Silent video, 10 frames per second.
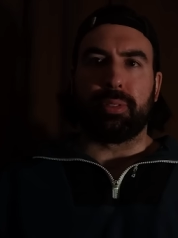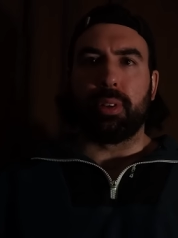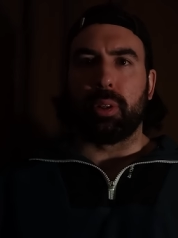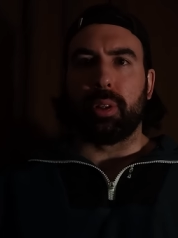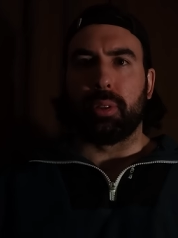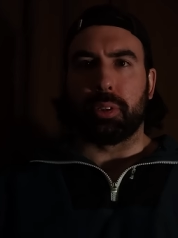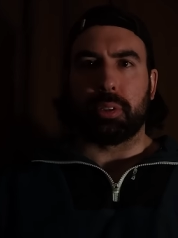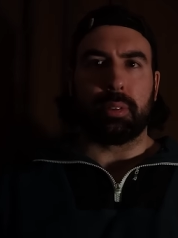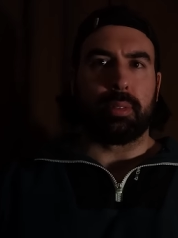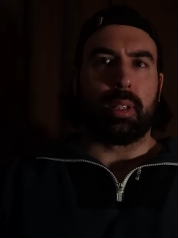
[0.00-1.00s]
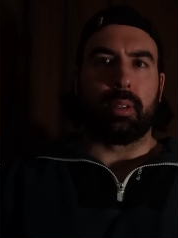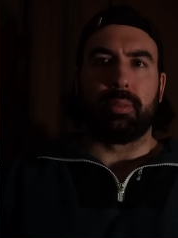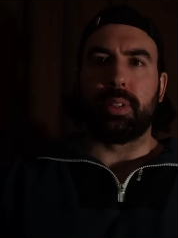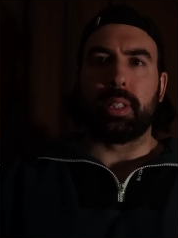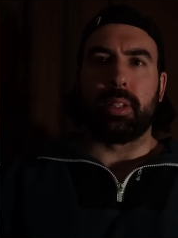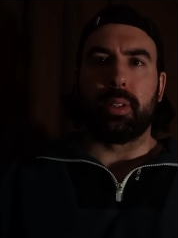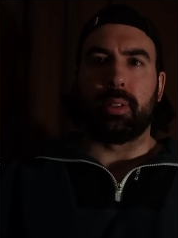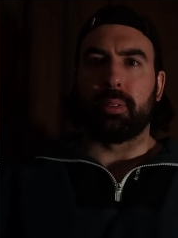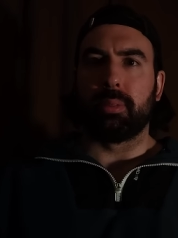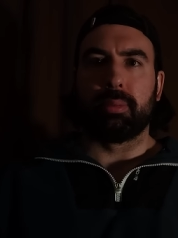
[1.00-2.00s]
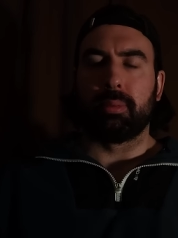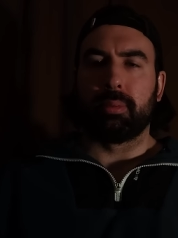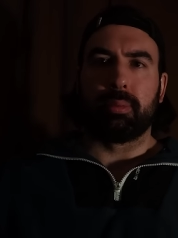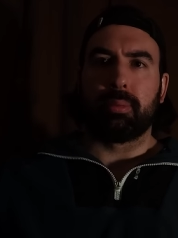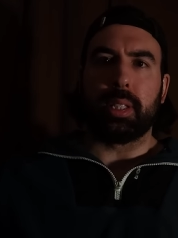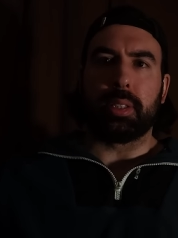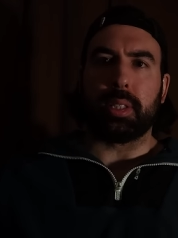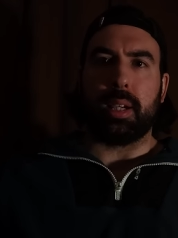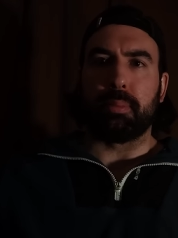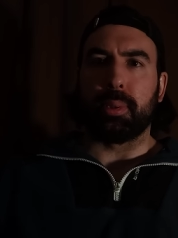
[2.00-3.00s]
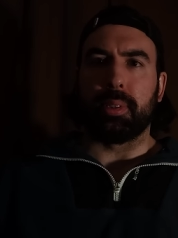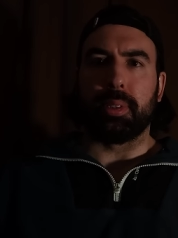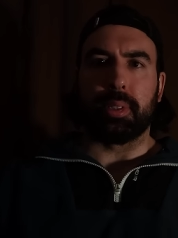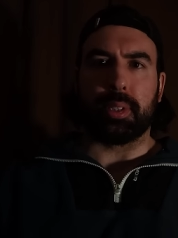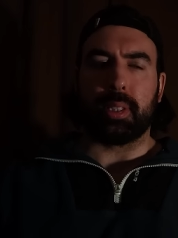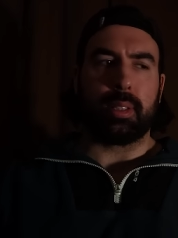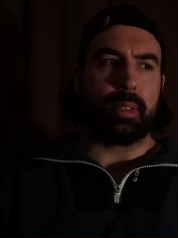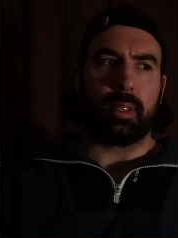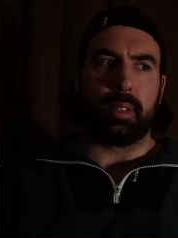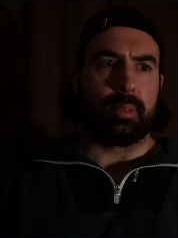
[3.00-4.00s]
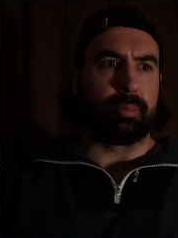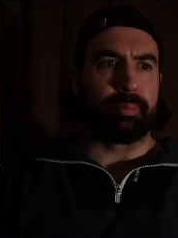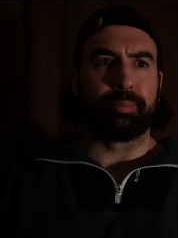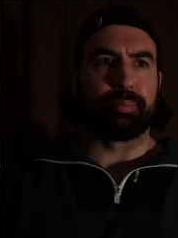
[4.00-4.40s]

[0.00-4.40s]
photos, uh, video examples, um,